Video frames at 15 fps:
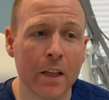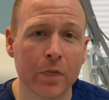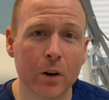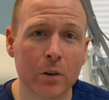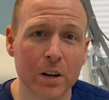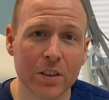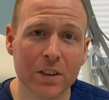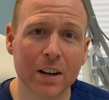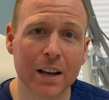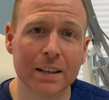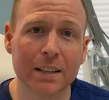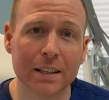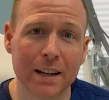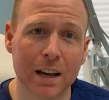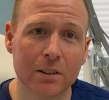The only thing I
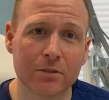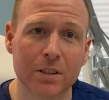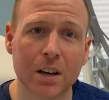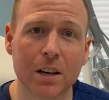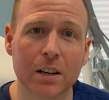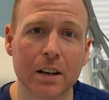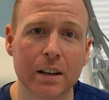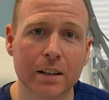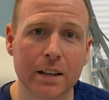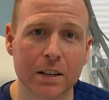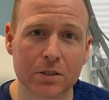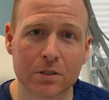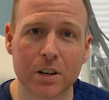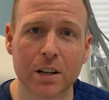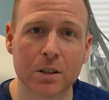didn't have done
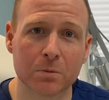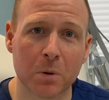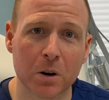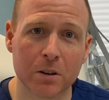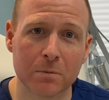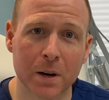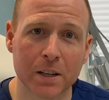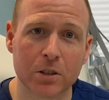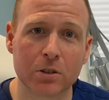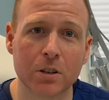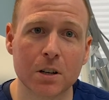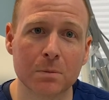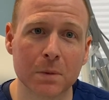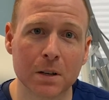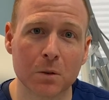yesterday as part of my
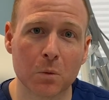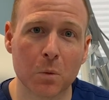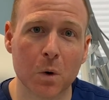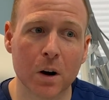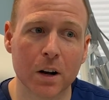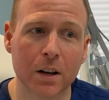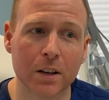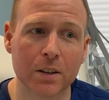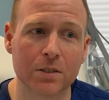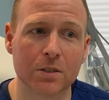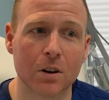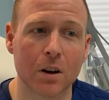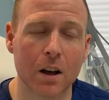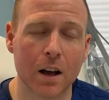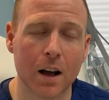treatment
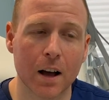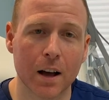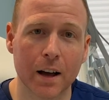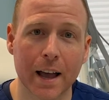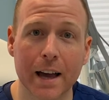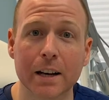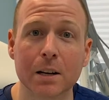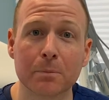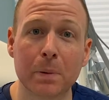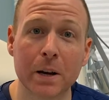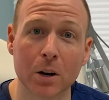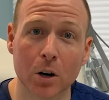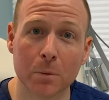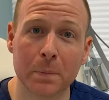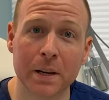was adding
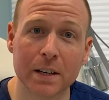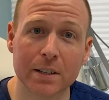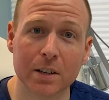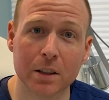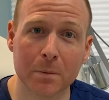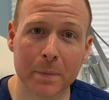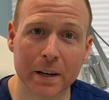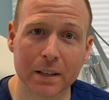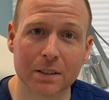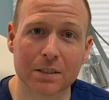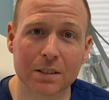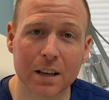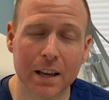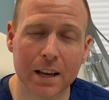PRP to the mix.